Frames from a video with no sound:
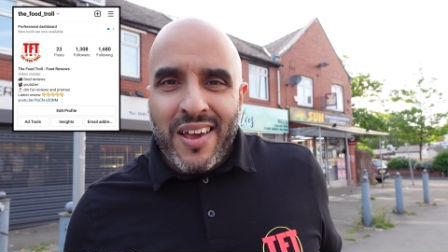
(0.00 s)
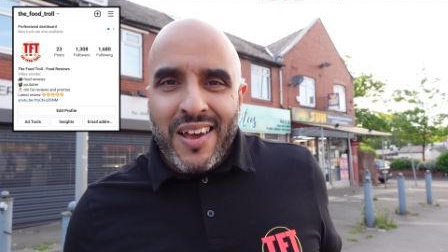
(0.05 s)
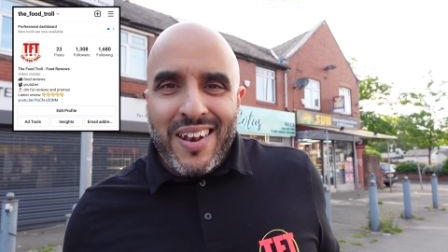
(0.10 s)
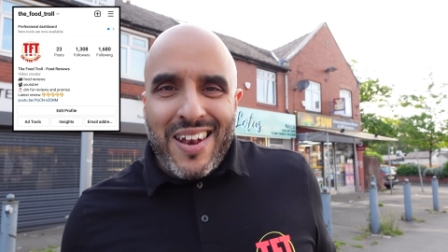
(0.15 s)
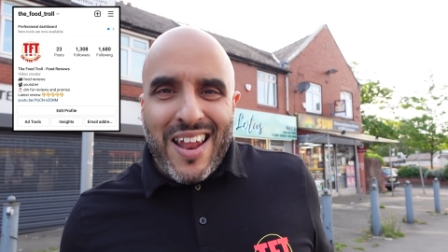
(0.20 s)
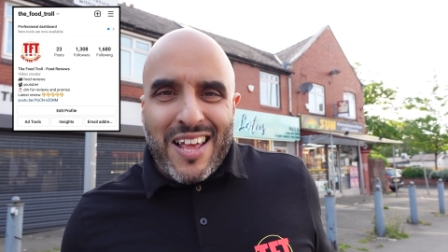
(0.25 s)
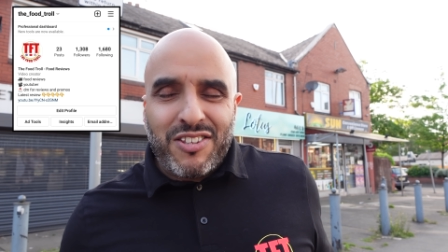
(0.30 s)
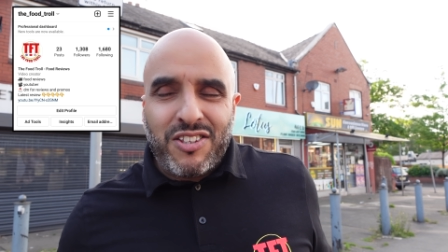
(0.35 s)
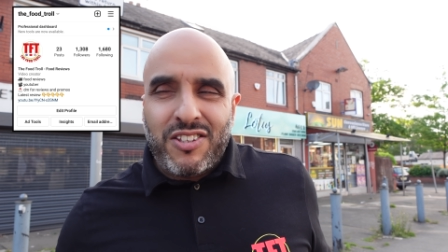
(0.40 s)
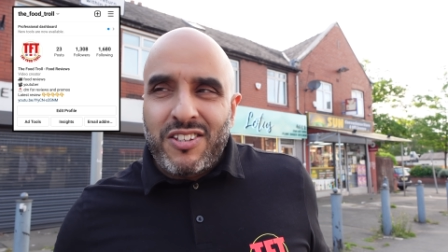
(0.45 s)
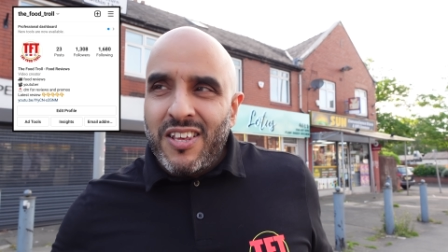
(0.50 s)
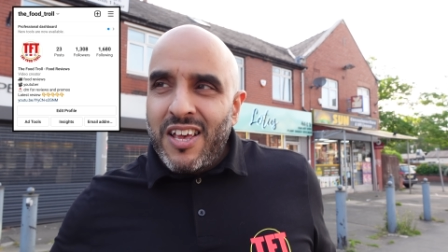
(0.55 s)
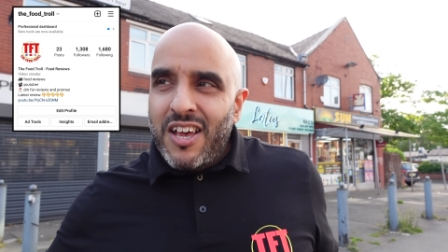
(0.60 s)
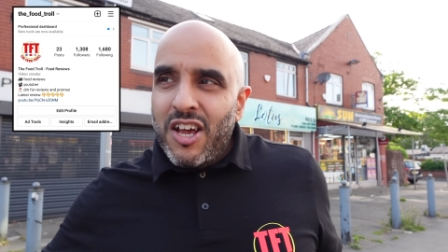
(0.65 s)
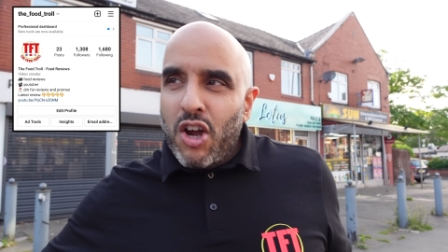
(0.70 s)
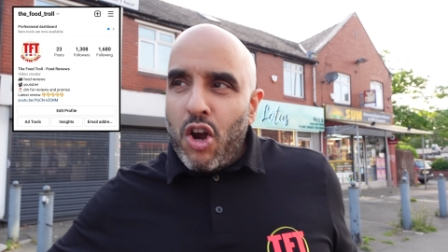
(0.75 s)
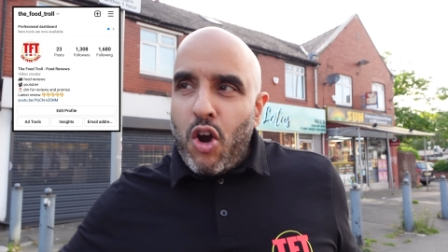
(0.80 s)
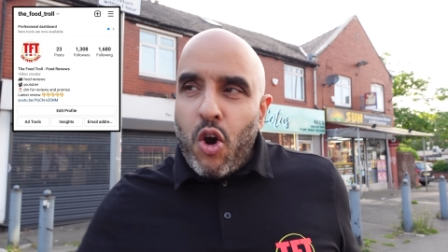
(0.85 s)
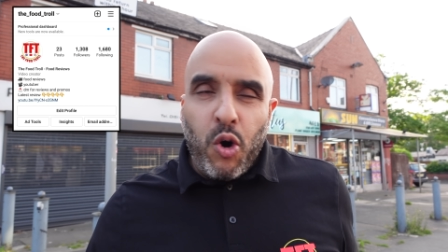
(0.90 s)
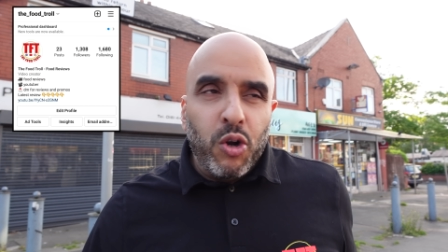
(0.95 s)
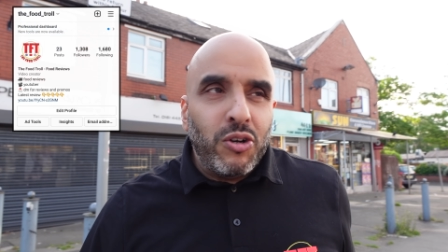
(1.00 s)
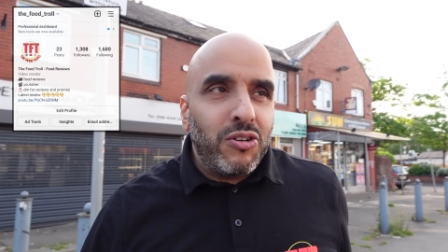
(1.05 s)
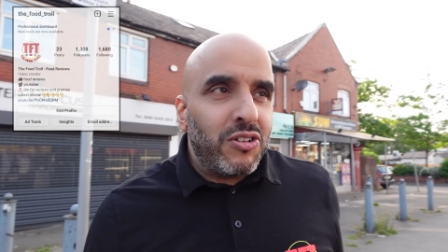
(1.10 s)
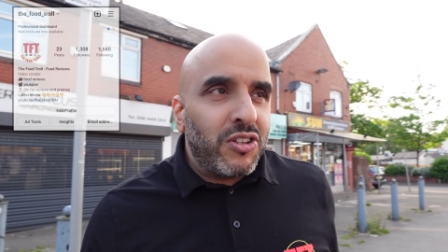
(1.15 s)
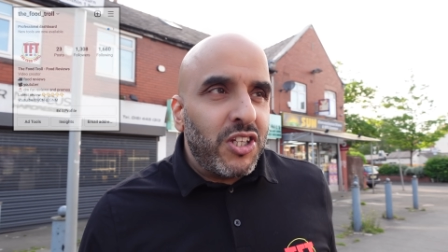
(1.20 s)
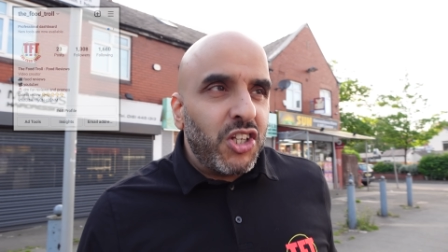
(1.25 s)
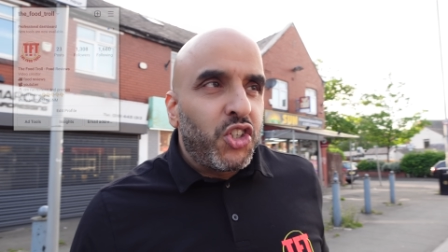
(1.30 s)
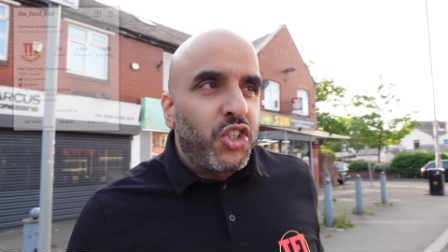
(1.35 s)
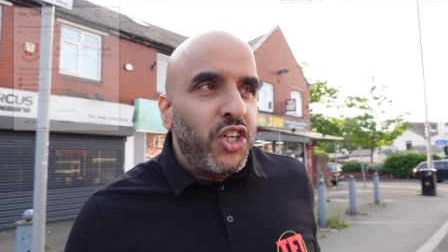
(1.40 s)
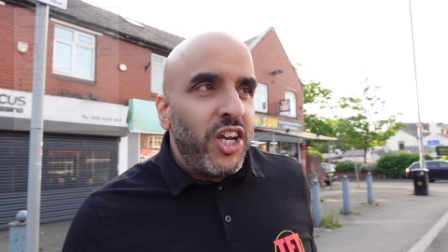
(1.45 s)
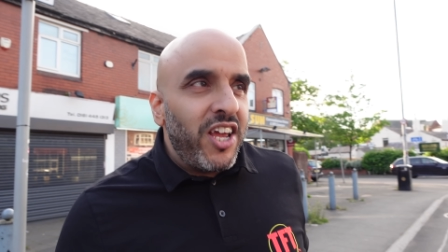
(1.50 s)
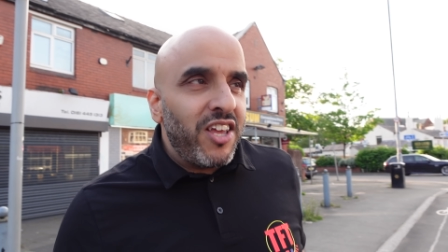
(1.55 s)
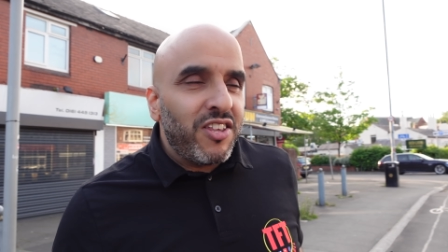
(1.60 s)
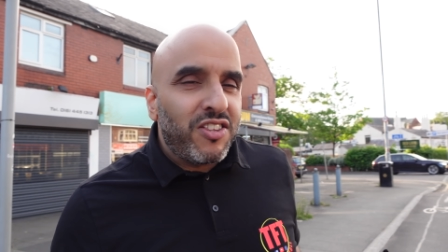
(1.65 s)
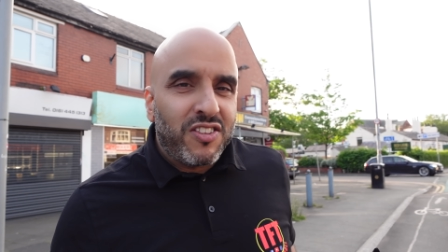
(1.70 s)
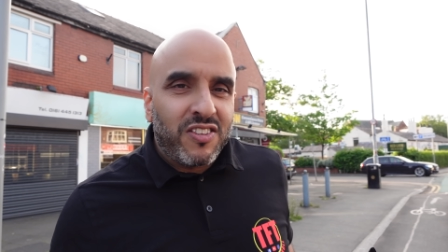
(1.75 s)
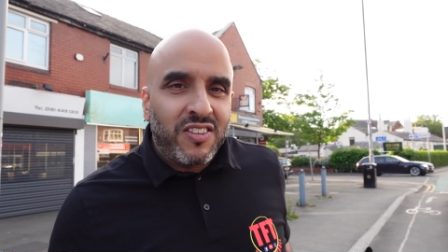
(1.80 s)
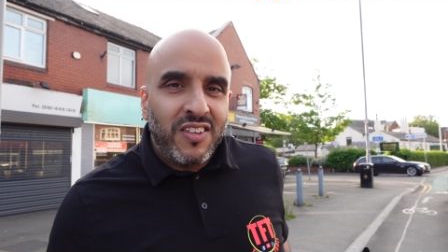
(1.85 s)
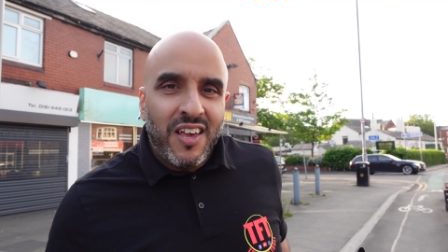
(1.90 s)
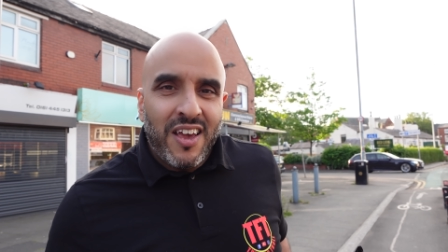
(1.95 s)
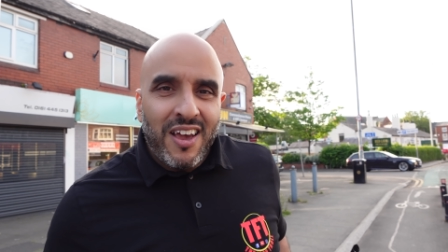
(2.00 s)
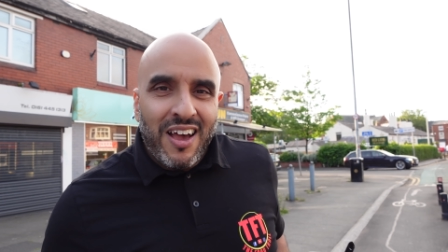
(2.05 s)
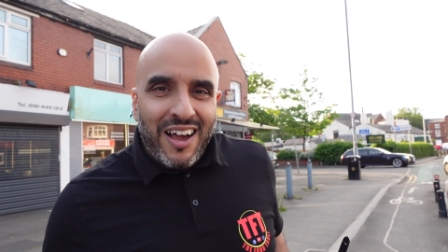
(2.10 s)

Let's cut the chase